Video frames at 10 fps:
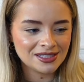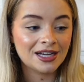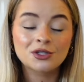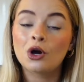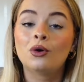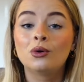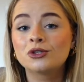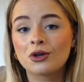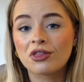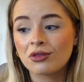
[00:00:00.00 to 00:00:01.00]
And oh,
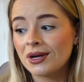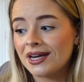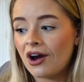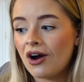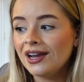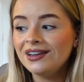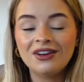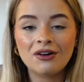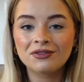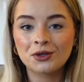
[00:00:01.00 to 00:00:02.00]
also three, I
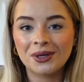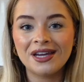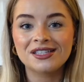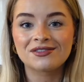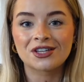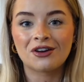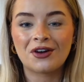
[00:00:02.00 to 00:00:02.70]
love creative stuff,